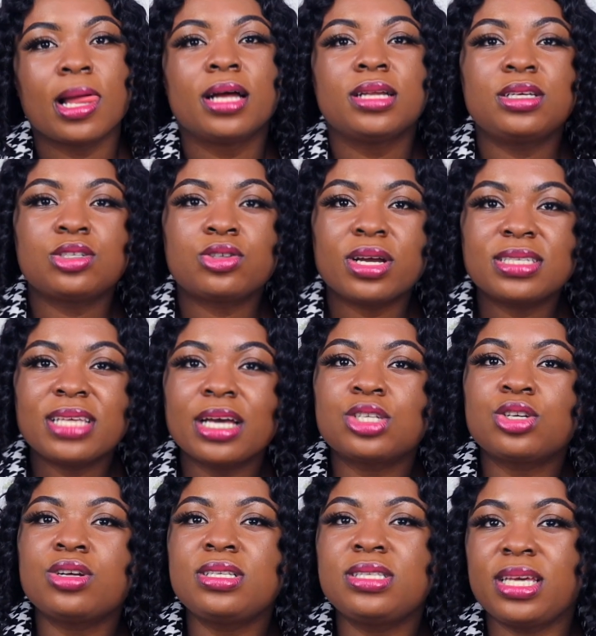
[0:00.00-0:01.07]
the
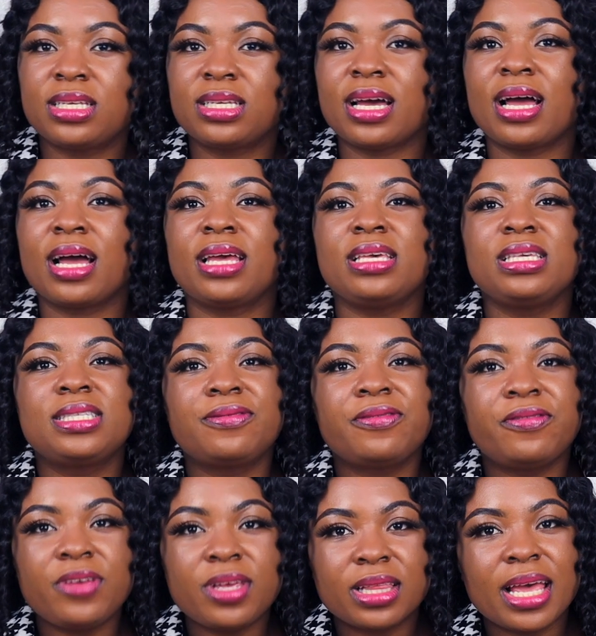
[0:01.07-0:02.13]
transaction data is
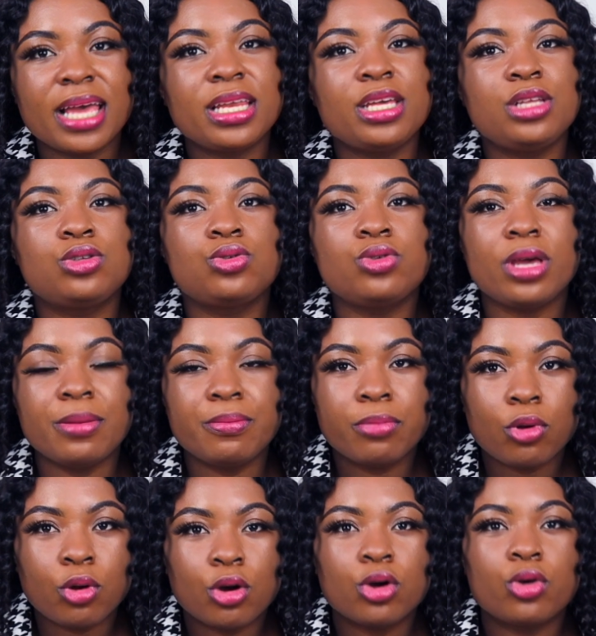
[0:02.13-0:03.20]
fitted into a
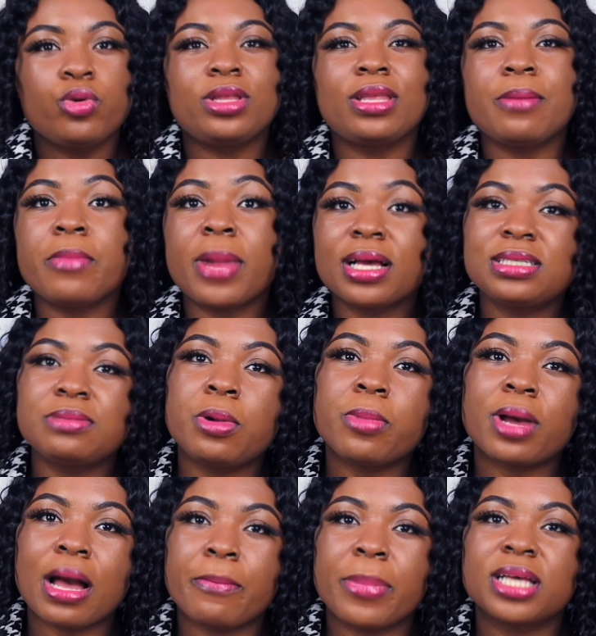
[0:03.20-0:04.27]
block with a maximum
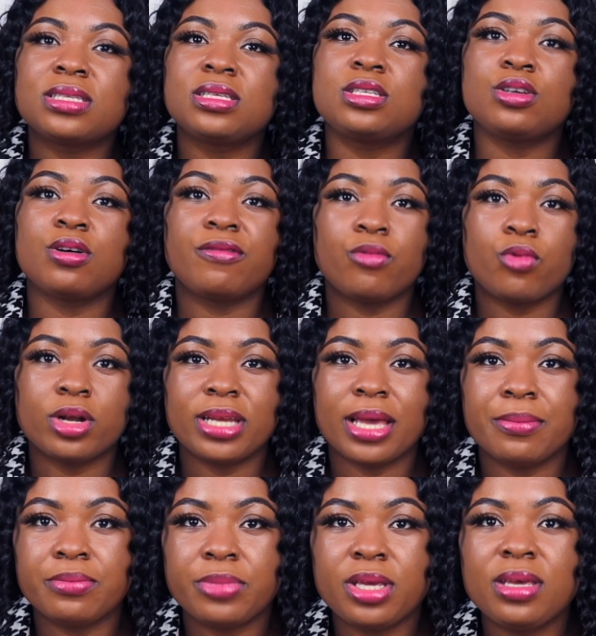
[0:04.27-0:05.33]
capacity of 1
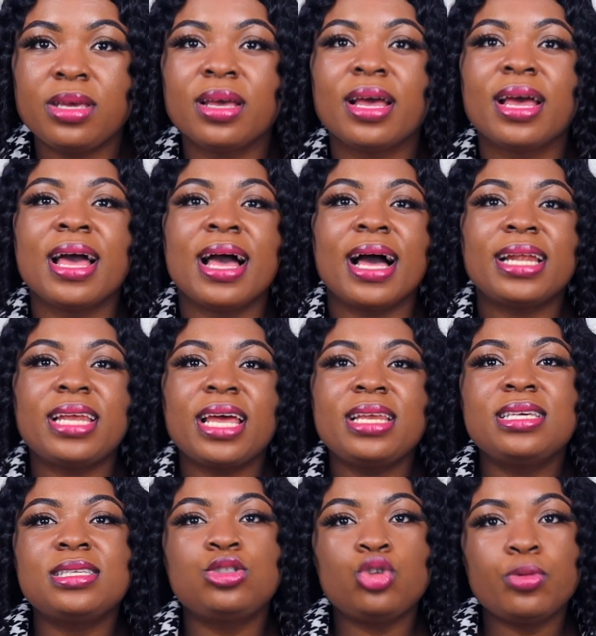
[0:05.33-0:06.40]
MB and then
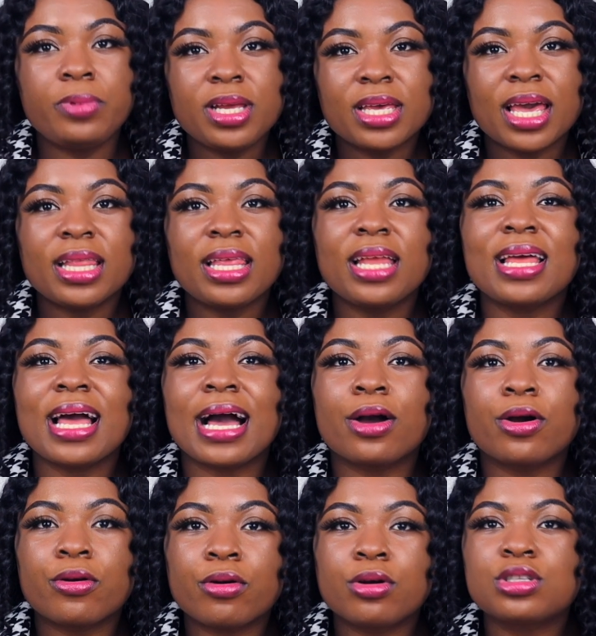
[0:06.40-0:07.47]
is duplicated
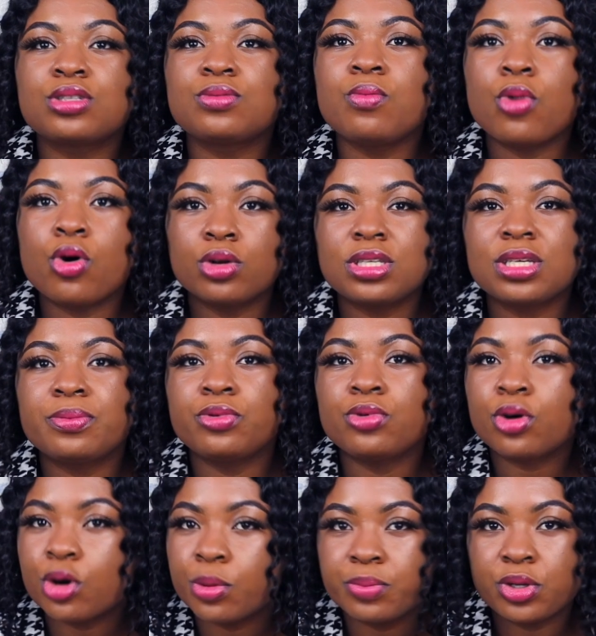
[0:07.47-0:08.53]
across multiple
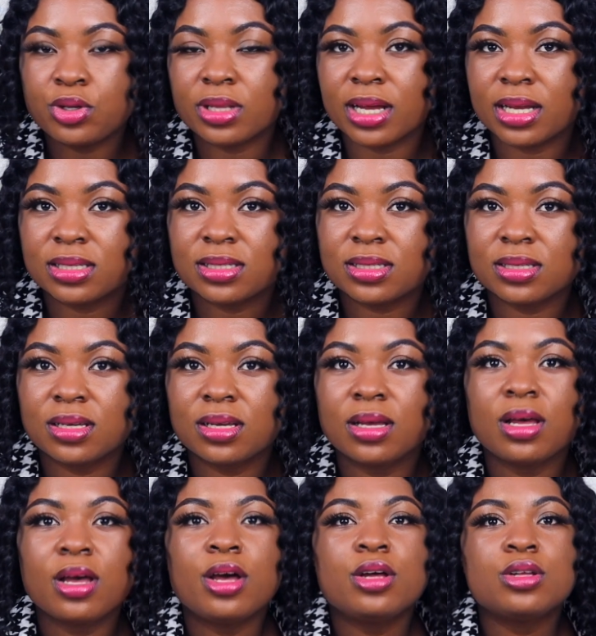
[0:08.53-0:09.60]
computers.
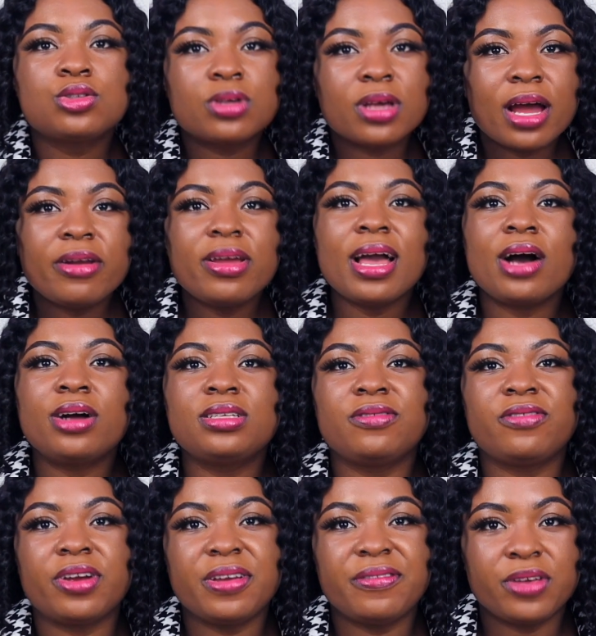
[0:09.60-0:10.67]
To carry out the
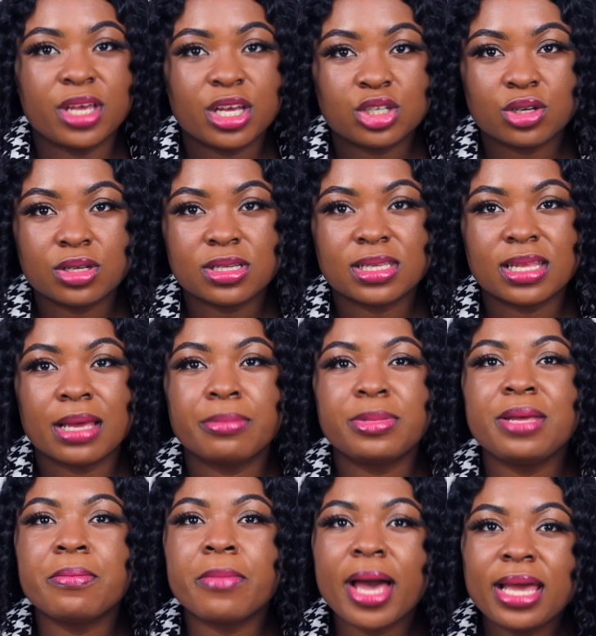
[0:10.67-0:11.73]
verification step,
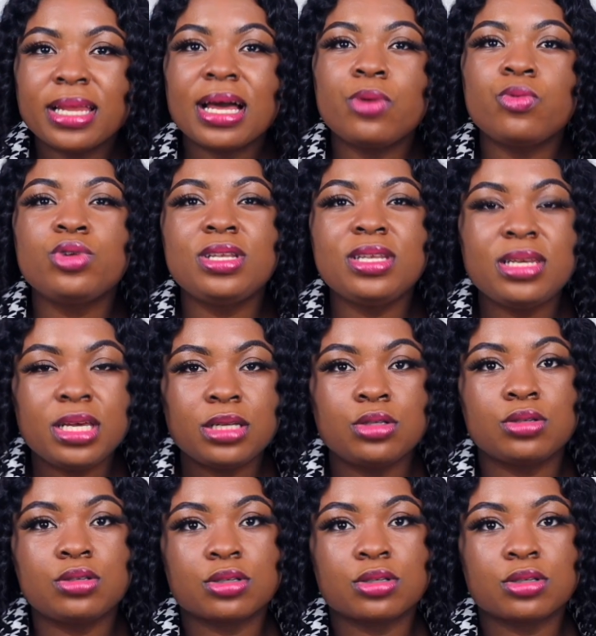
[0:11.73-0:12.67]
the miner would need to